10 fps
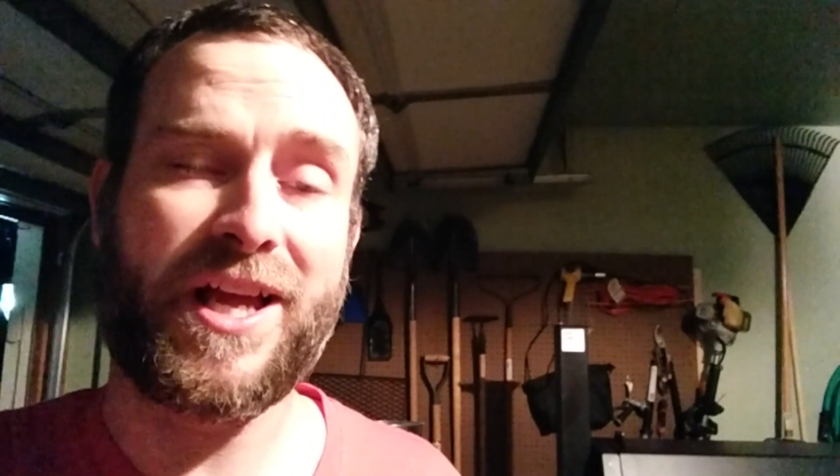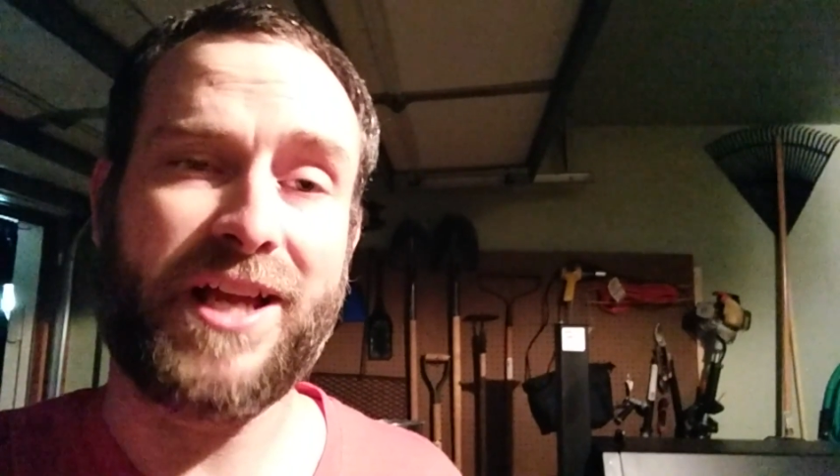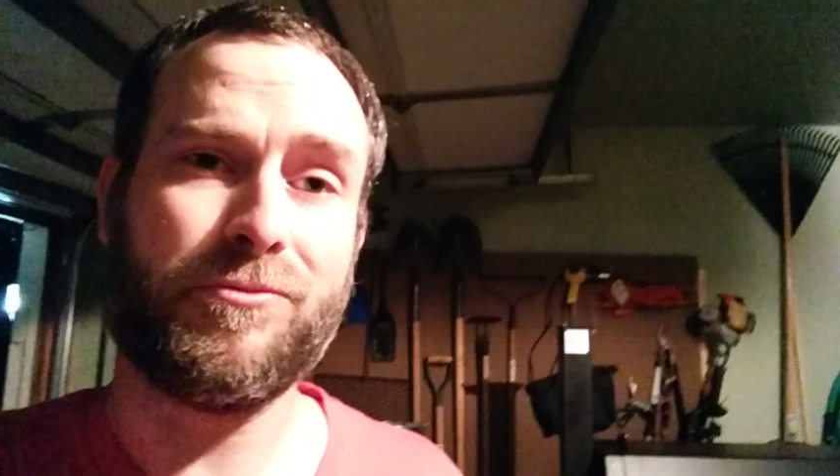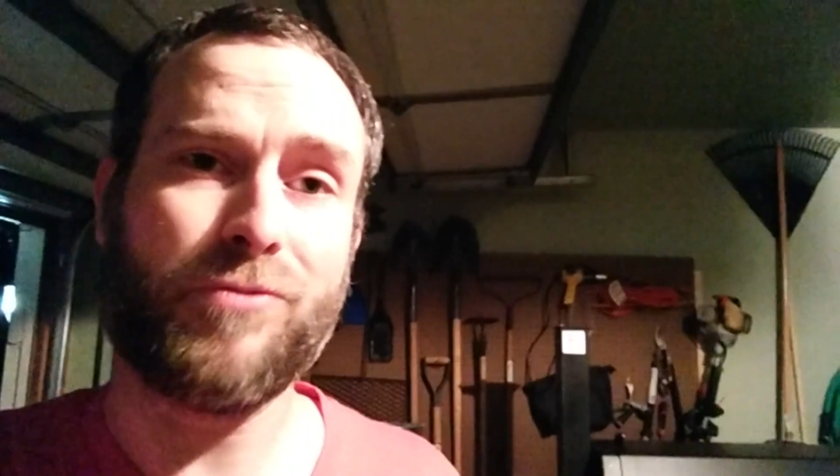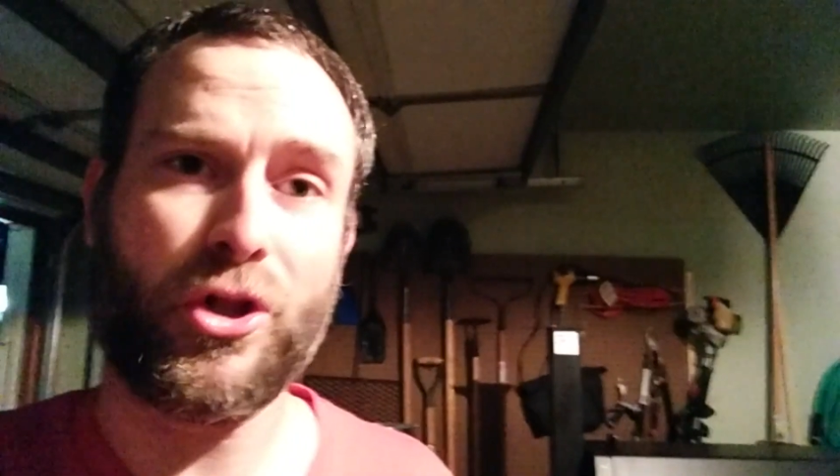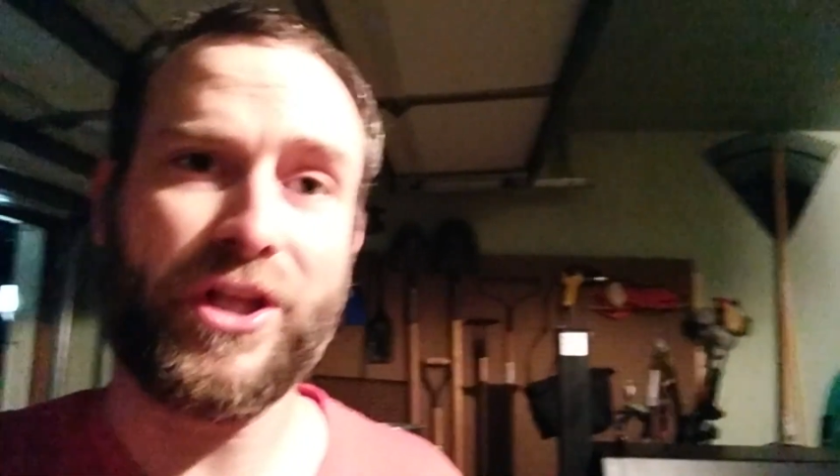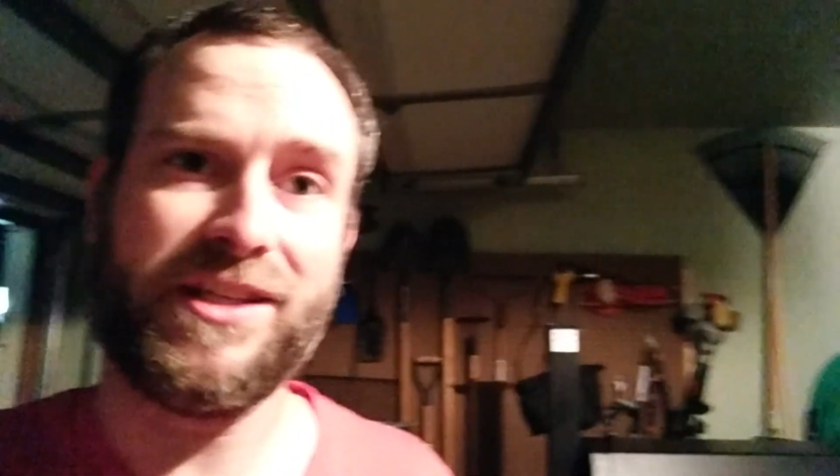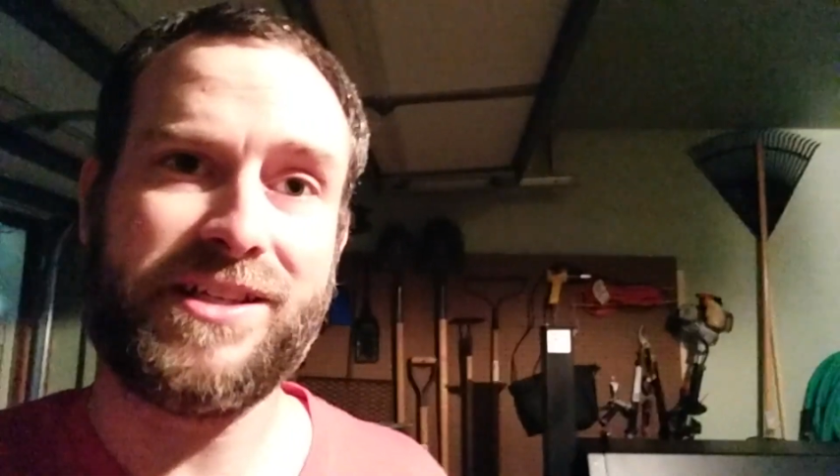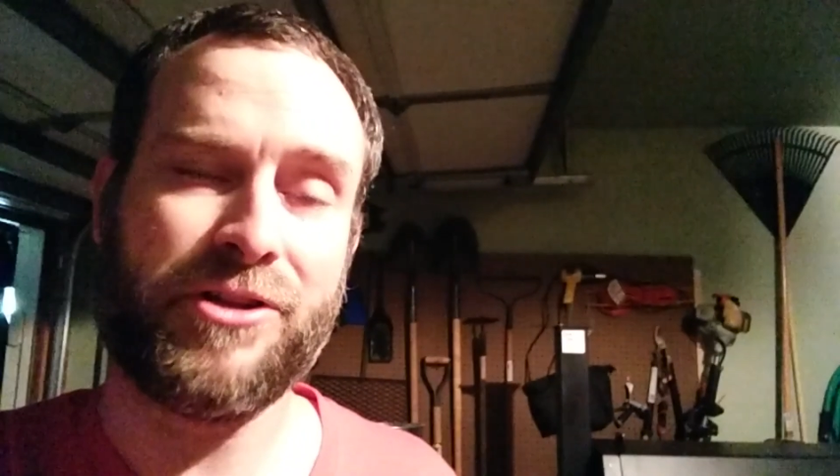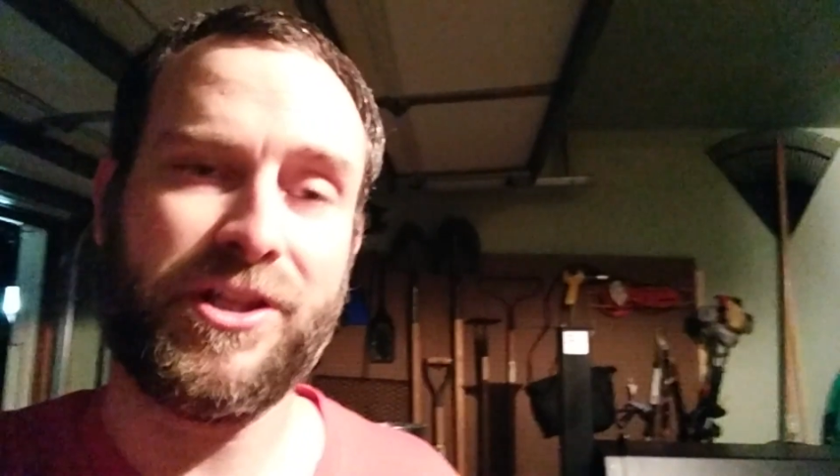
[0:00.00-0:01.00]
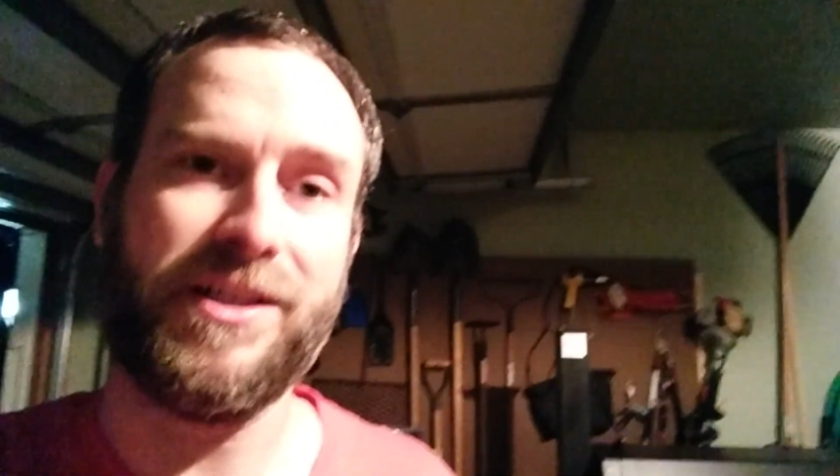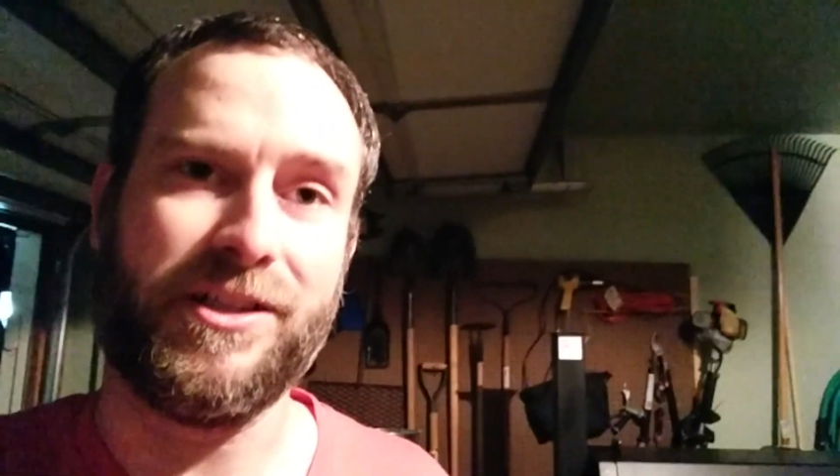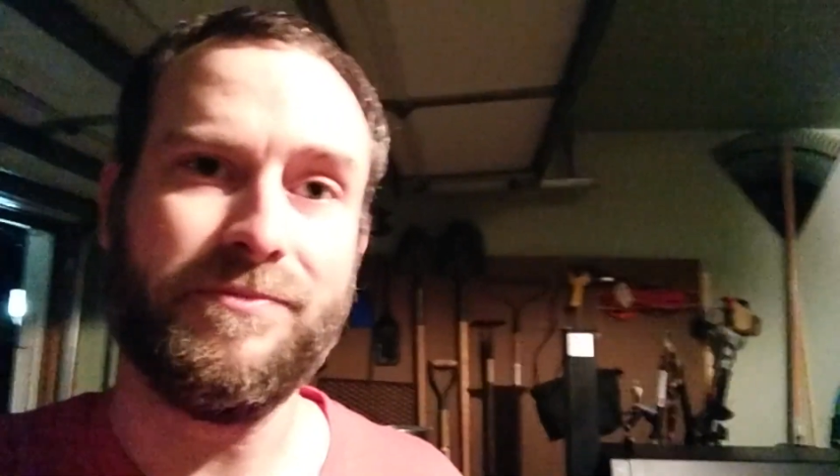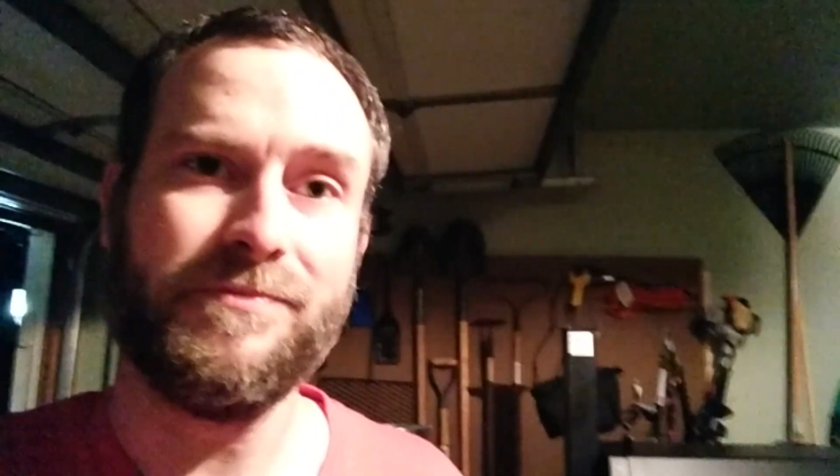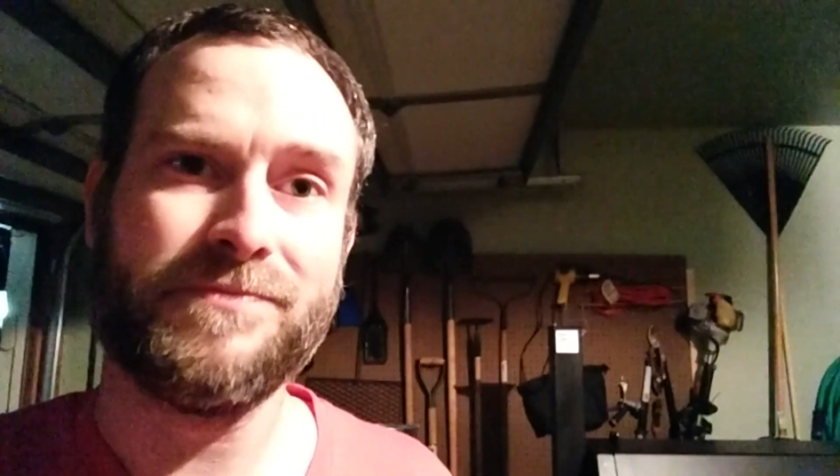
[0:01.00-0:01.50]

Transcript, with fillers: like rolling it down the hill.